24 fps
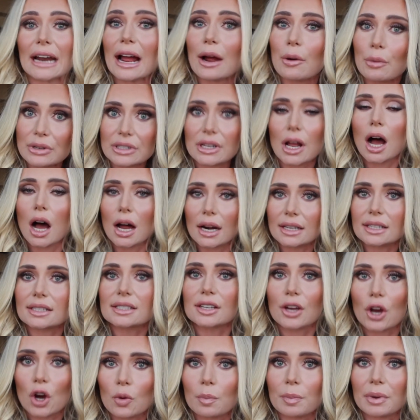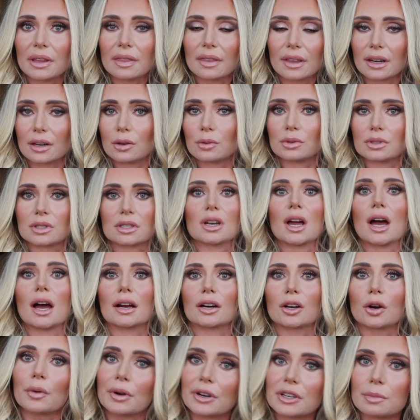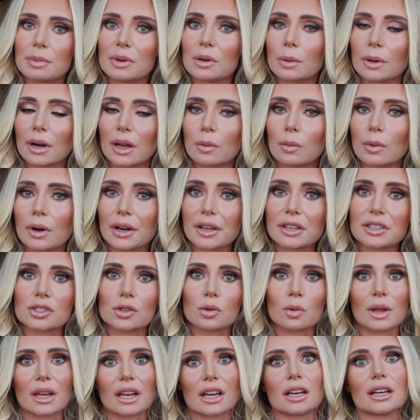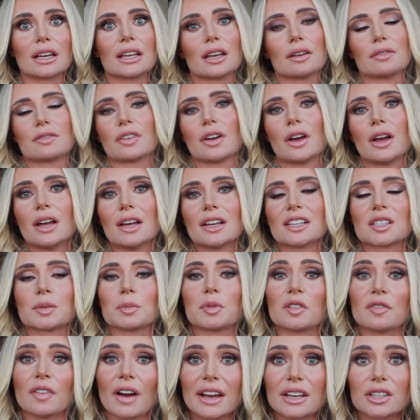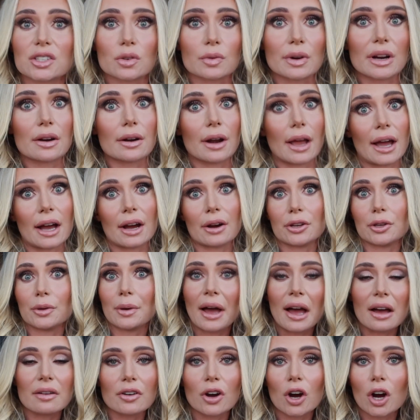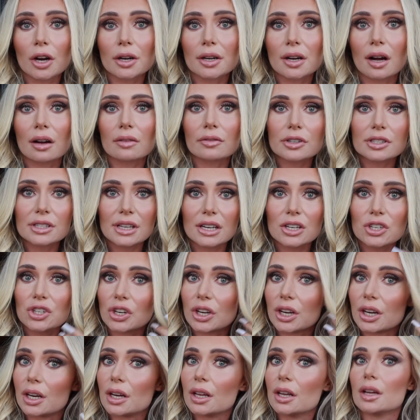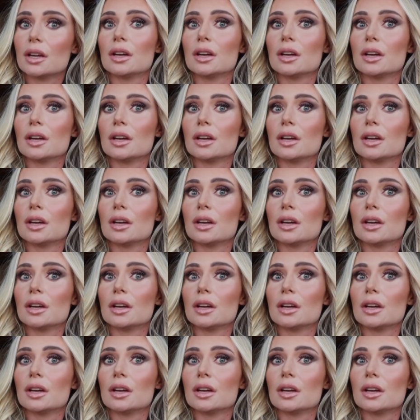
I was honestly hoping that it was not going to be what I wanted so I could give some advice around how you have a hard conversation